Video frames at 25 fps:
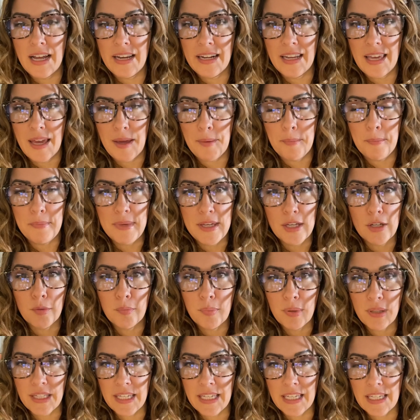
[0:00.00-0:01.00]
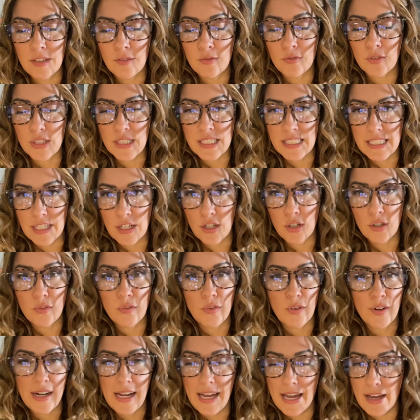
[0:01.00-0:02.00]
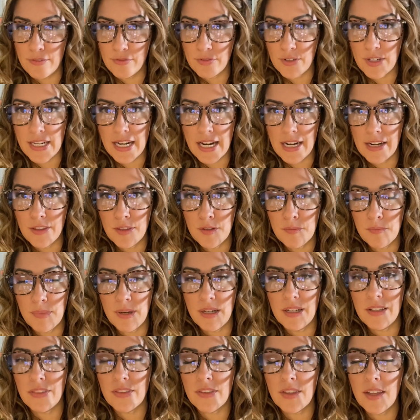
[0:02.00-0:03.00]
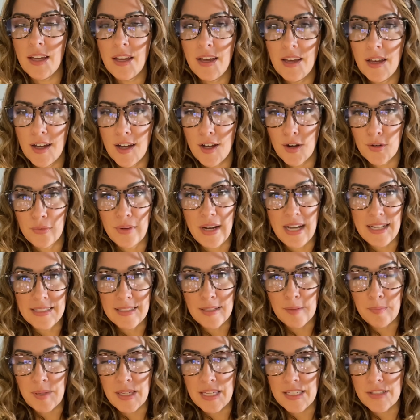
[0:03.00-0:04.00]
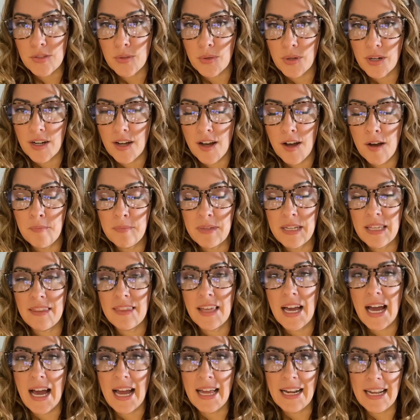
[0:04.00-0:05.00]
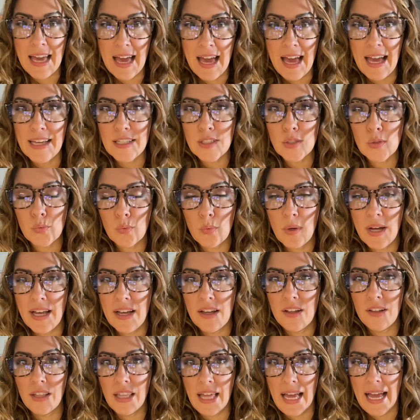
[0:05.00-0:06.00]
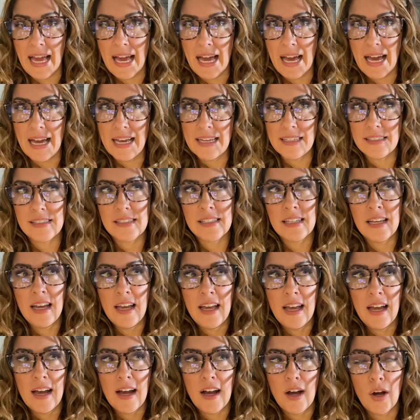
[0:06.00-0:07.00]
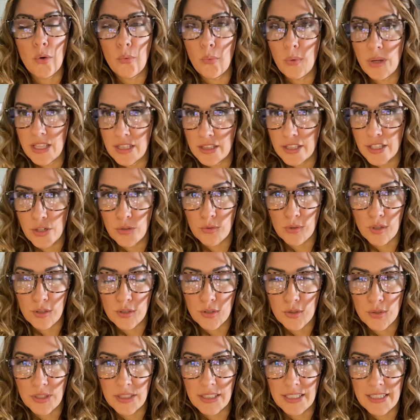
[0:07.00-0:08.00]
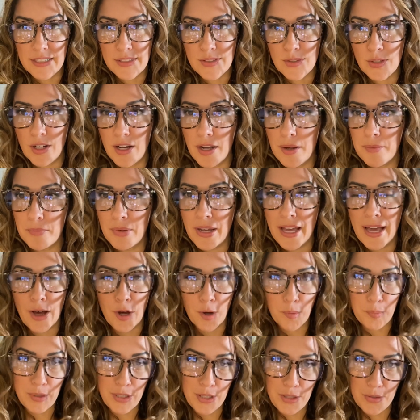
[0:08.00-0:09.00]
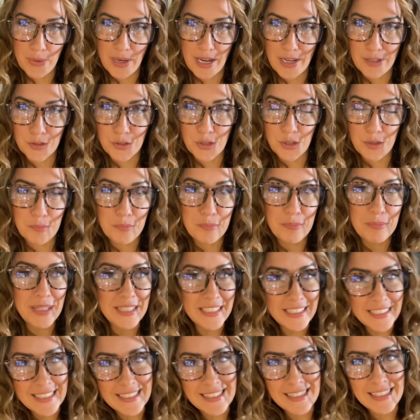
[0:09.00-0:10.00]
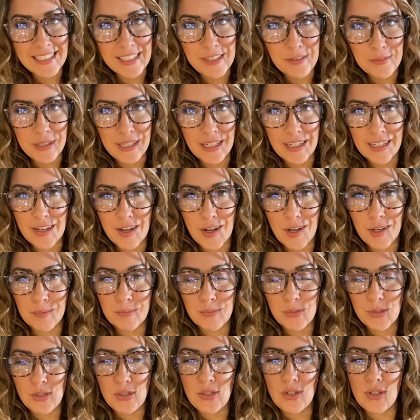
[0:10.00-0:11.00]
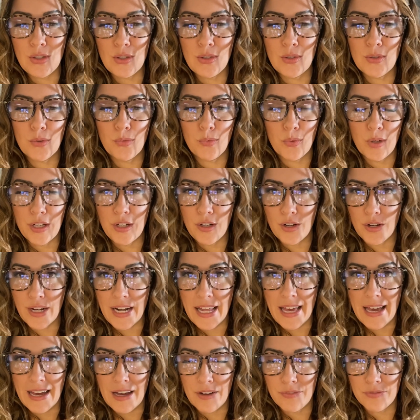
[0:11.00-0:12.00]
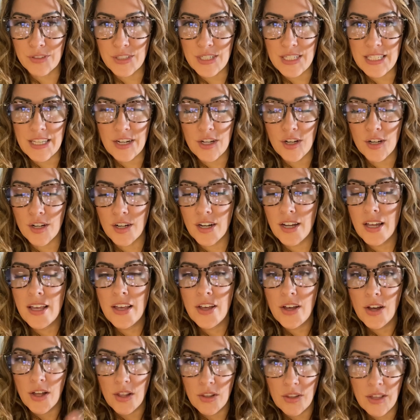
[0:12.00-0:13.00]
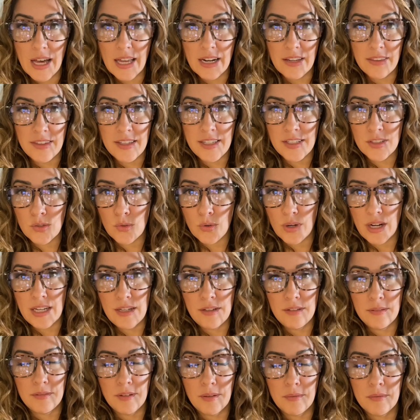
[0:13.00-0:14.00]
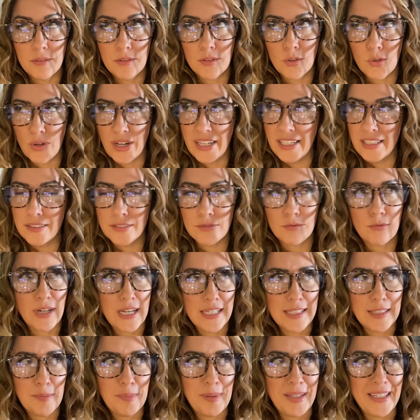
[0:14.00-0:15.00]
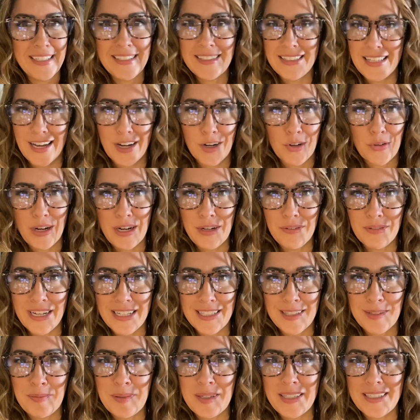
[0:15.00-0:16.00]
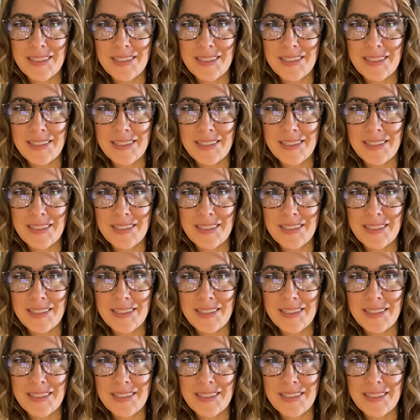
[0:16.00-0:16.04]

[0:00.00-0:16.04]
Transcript: a meal plan for dinner for every night of the month, a recipe to accompany that, as well as a weekly grocery list. So I'm helping you out tremendously when it comes to what you're gonna have for dinner. A lot of these great great recipes. Yeah, great recipes.